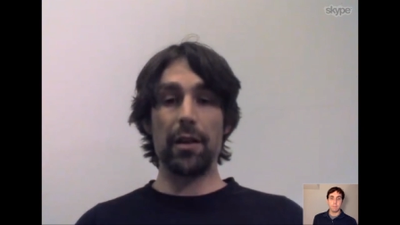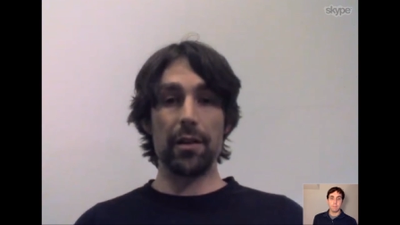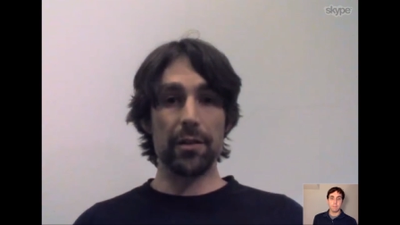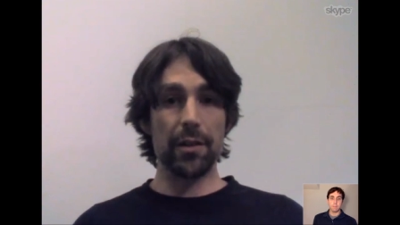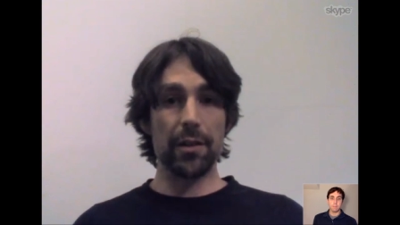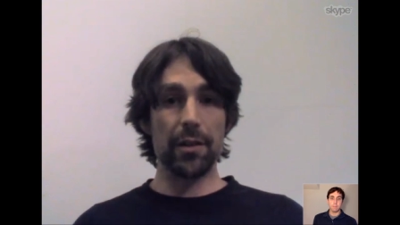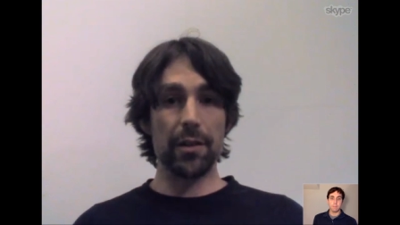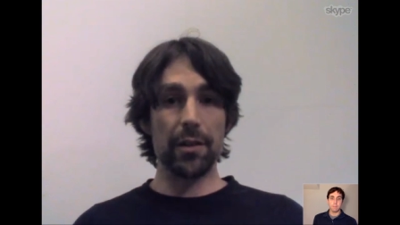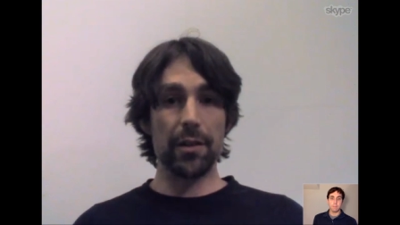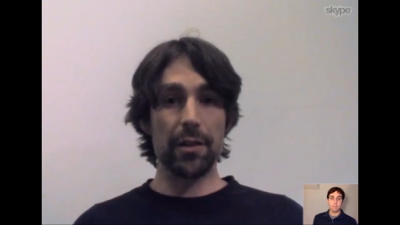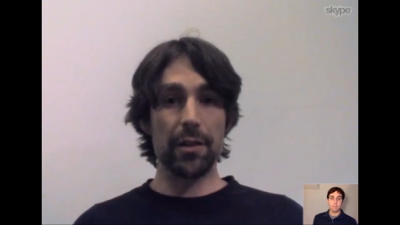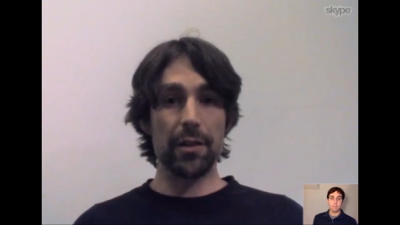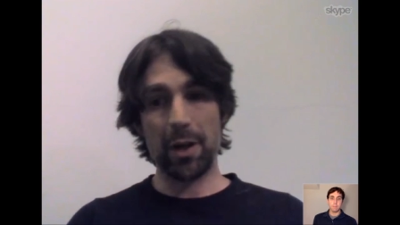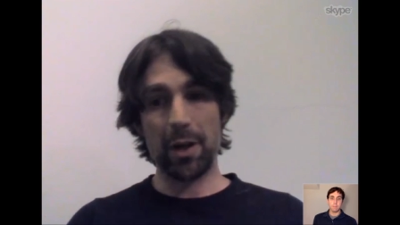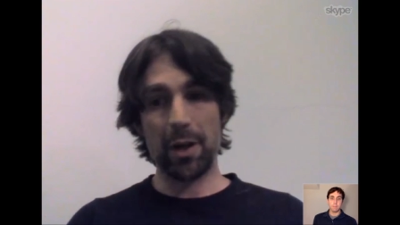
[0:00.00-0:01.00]
Oh no,
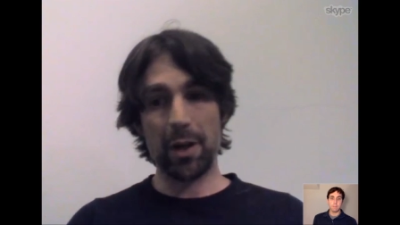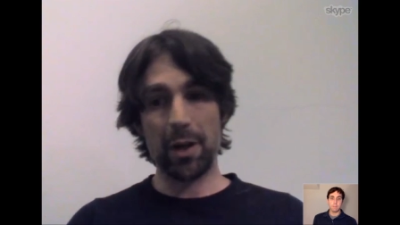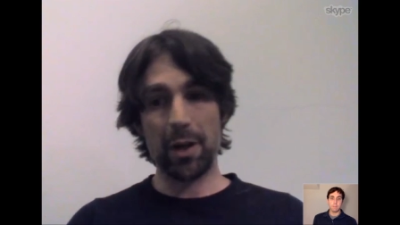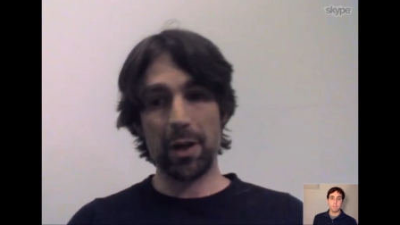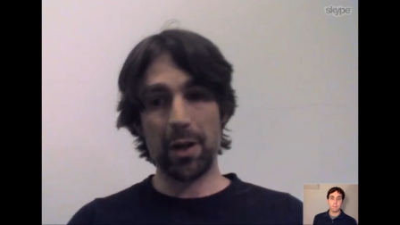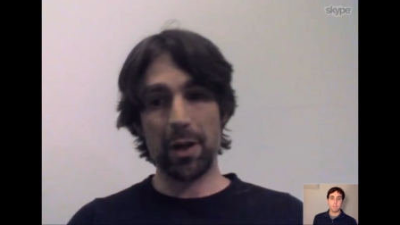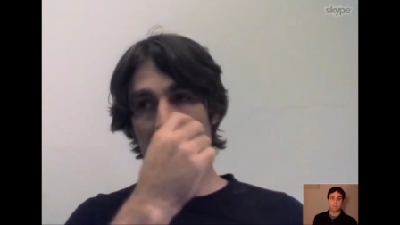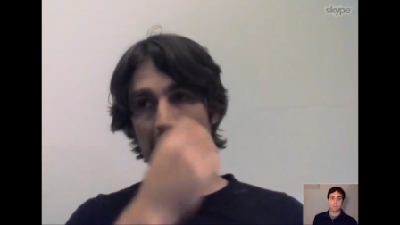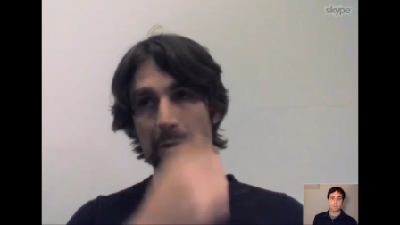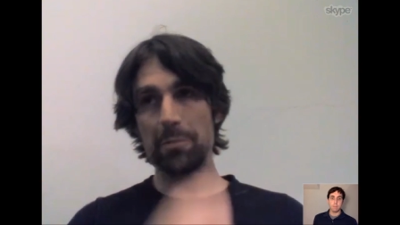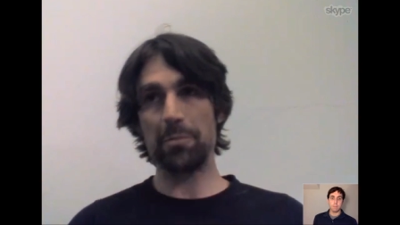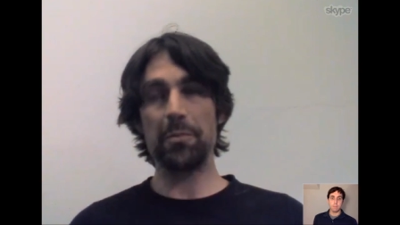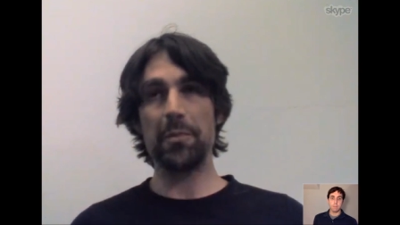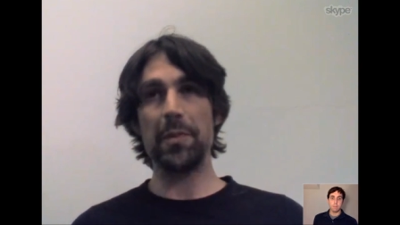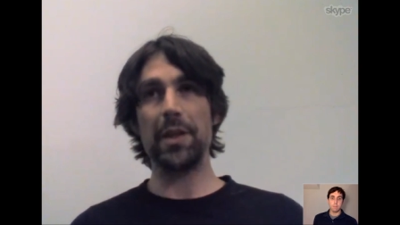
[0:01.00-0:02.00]
for sure. I mean,
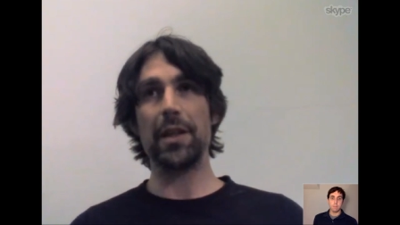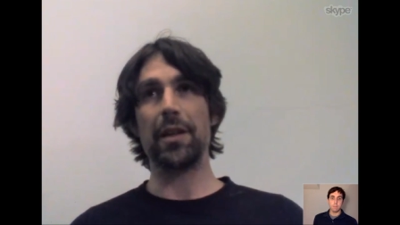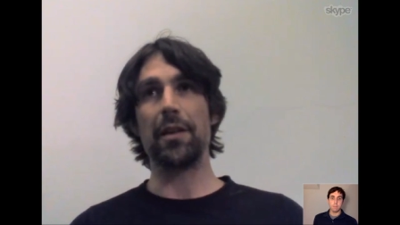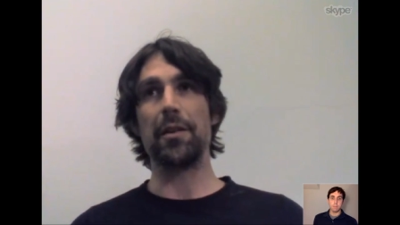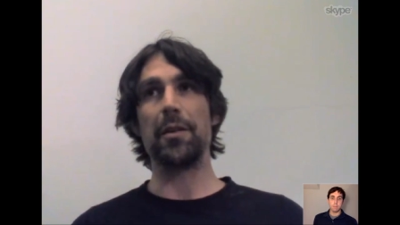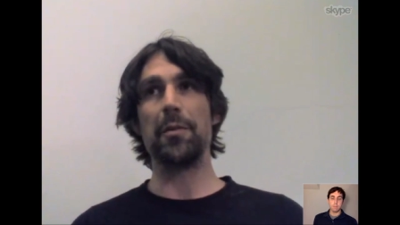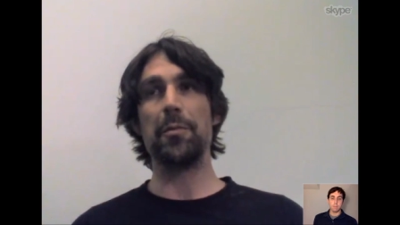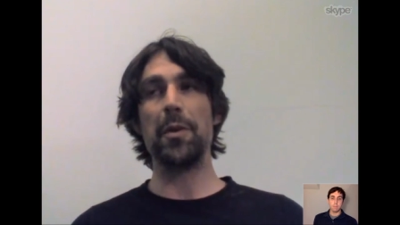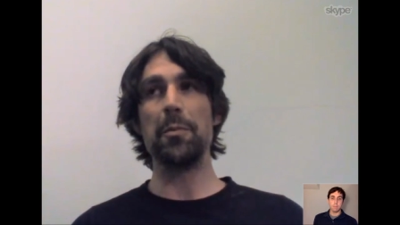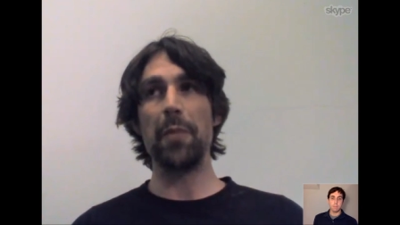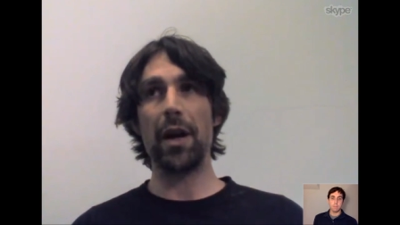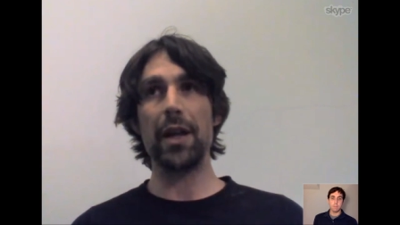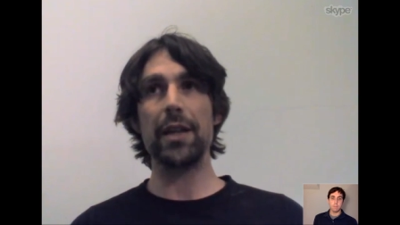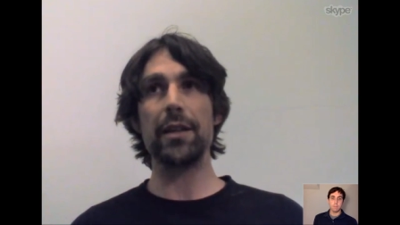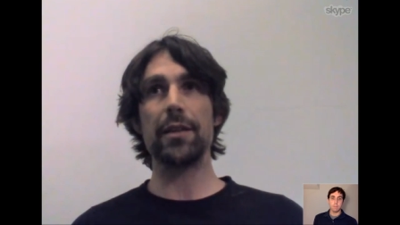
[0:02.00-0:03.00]
you
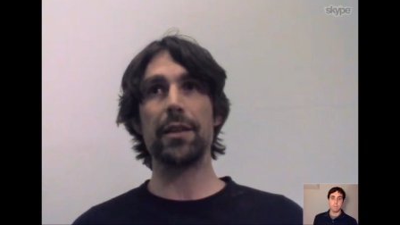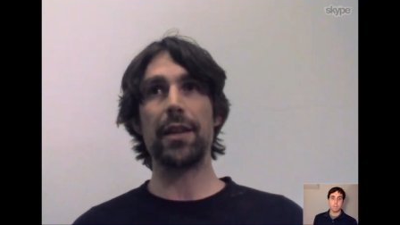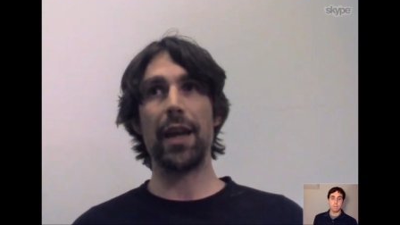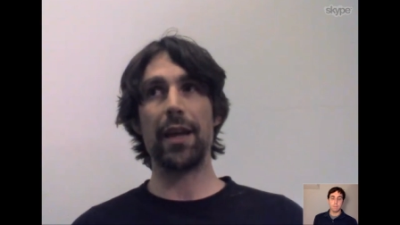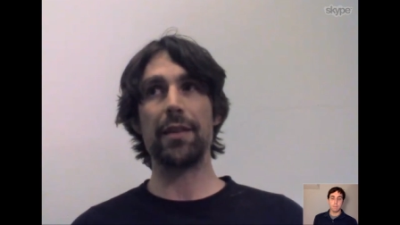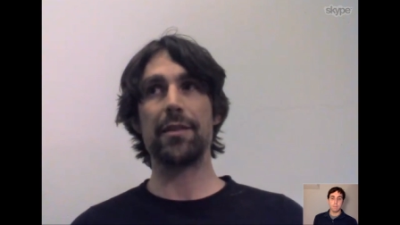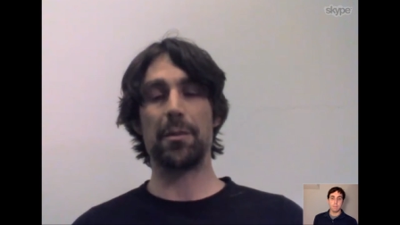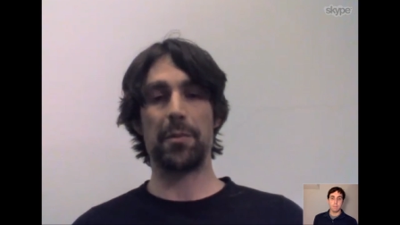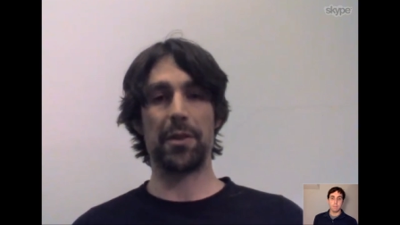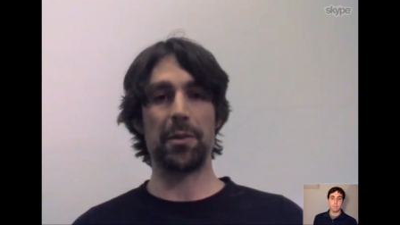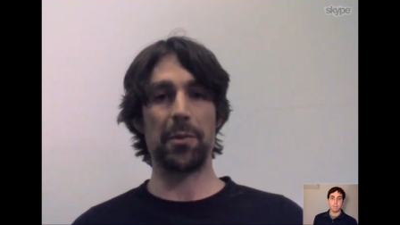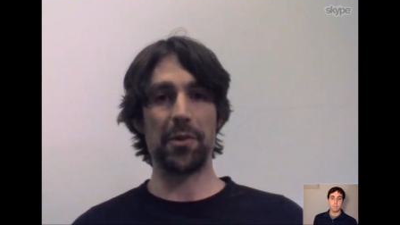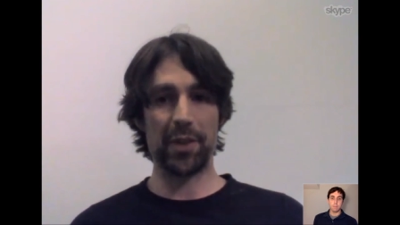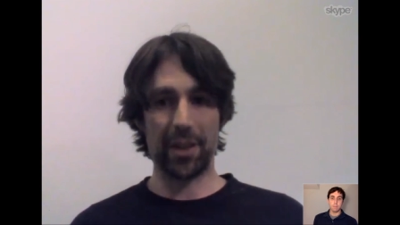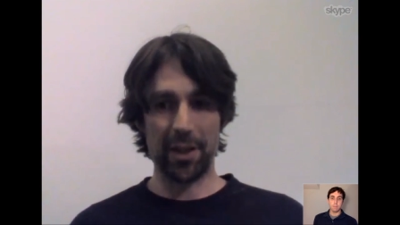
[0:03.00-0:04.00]
might get
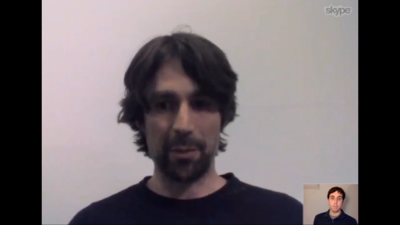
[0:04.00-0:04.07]
someone